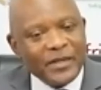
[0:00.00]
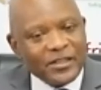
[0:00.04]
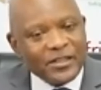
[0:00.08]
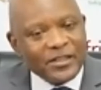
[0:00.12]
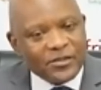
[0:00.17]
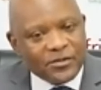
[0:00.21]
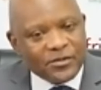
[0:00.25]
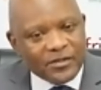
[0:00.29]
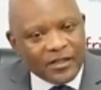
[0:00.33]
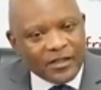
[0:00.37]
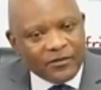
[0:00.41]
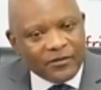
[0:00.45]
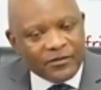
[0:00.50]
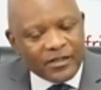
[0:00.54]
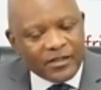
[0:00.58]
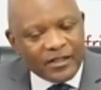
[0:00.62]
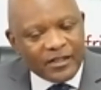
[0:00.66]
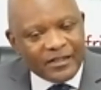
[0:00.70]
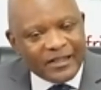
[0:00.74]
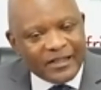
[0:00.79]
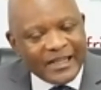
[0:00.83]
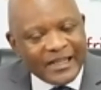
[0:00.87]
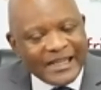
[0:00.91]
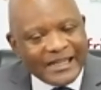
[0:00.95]
to the
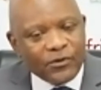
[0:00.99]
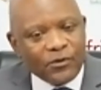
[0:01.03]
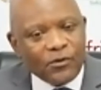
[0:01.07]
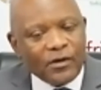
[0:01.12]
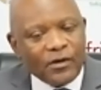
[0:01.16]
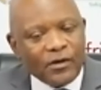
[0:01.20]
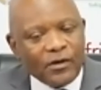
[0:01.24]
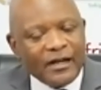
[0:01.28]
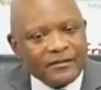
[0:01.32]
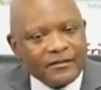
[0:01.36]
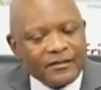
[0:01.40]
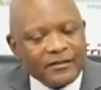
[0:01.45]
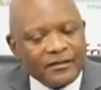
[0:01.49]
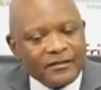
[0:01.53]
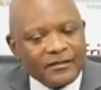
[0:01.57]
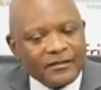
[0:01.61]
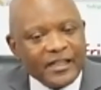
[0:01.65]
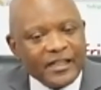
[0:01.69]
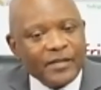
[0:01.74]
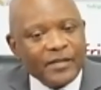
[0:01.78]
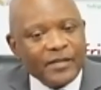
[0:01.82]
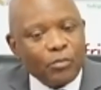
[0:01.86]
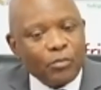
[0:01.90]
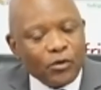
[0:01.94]
need and the
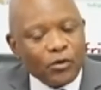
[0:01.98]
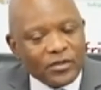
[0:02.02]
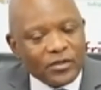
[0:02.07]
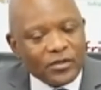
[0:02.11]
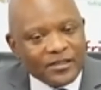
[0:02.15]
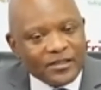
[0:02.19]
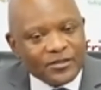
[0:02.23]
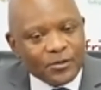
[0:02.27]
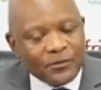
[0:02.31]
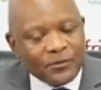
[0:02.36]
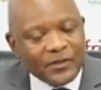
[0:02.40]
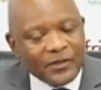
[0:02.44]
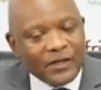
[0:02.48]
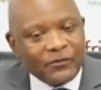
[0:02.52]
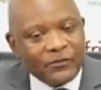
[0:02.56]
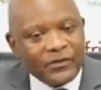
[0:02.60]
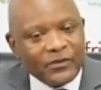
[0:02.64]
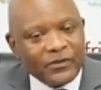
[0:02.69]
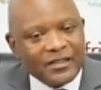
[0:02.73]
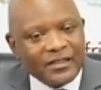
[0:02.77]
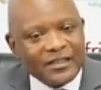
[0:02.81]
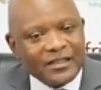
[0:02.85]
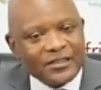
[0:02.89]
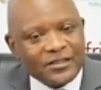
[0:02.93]
importance of
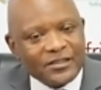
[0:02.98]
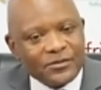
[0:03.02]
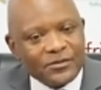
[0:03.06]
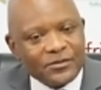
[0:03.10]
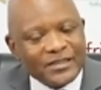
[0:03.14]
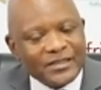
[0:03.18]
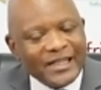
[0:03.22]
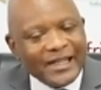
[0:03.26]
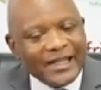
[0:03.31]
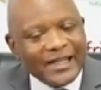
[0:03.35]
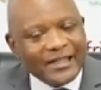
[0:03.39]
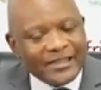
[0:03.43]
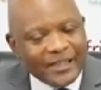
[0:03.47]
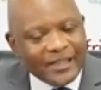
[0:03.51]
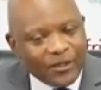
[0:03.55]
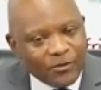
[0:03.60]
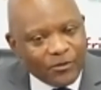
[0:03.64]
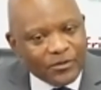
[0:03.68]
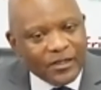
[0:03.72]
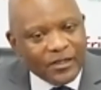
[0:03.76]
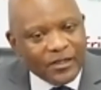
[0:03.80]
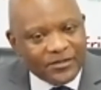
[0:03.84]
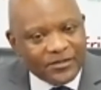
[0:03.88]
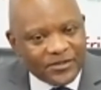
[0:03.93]
Africa to take their own
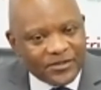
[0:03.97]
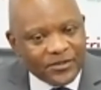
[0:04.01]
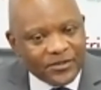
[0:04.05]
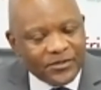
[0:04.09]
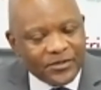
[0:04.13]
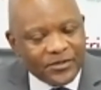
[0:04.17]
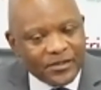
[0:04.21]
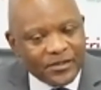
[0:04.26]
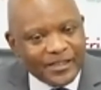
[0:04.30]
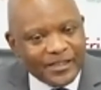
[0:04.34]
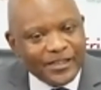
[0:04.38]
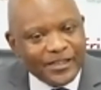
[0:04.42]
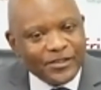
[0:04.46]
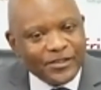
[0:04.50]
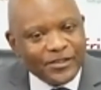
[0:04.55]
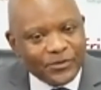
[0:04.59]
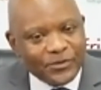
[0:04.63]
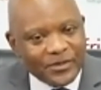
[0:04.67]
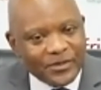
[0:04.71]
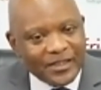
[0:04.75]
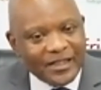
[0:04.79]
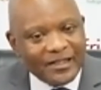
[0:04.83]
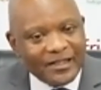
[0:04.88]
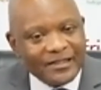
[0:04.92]
health security into
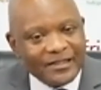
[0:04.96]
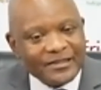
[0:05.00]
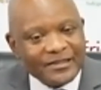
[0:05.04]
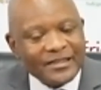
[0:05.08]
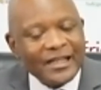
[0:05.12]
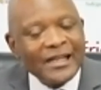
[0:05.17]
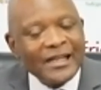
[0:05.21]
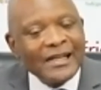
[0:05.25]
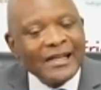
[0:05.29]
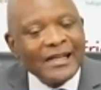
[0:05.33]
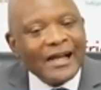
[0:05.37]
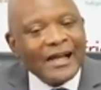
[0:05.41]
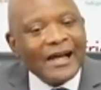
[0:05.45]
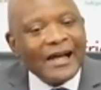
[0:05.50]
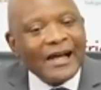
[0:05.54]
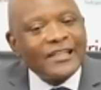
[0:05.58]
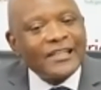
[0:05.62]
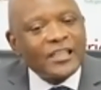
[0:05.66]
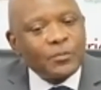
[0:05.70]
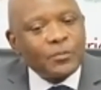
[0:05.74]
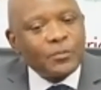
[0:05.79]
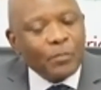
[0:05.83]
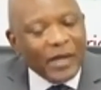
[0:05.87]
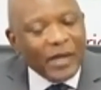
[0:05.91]
their hands, and
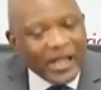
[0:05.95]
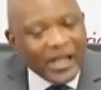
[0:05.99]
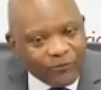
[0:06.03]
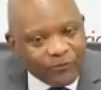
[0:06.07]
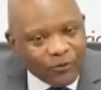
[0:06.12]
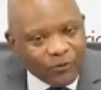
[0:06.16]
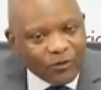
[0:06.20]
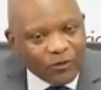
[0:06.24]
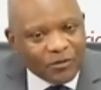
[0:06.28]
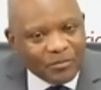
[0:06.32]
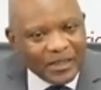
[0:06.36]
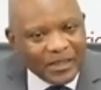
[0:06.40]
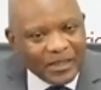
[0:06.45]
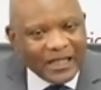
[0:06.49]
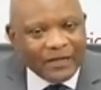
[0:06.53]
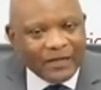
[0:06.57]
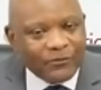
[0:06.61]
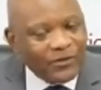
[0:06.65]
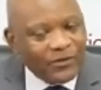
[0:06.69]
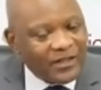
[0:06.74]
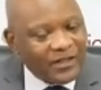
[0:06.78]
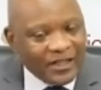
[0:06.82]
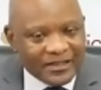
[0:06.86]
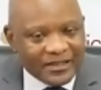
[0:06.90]
it's paid for by
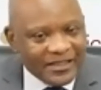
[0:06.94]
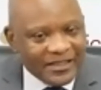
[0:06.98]
Africans.